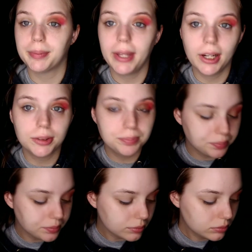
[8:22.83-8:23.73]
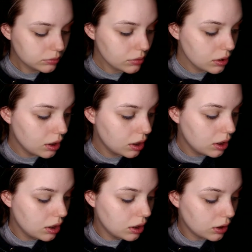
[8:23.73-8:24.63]
now
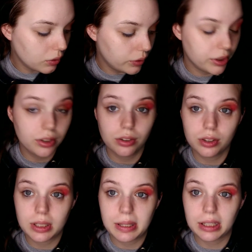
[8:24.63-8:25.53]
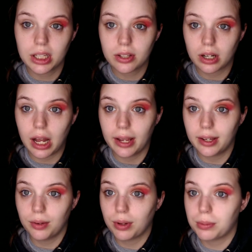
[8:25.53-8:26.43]
I'm going to do the same in the other eye.
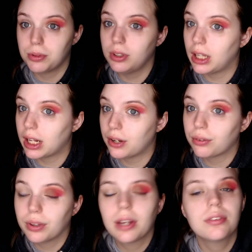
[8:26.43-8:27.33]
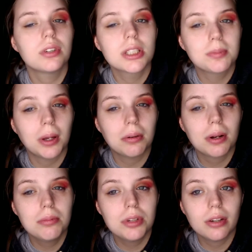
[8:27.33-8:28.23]
And while I'm doing that, I don't really have to explain what
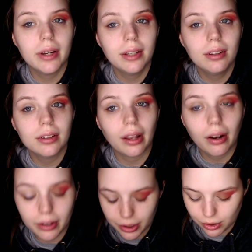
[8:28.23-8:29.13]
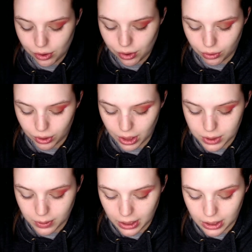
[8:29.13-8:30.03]
I'm doing because I already just showed you guys
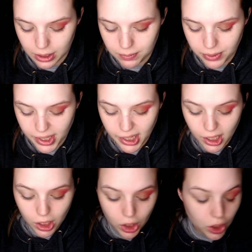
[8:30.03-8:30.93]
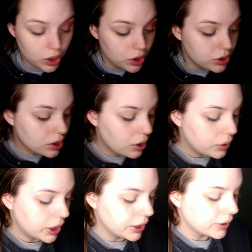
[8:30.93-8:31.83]
what I did. So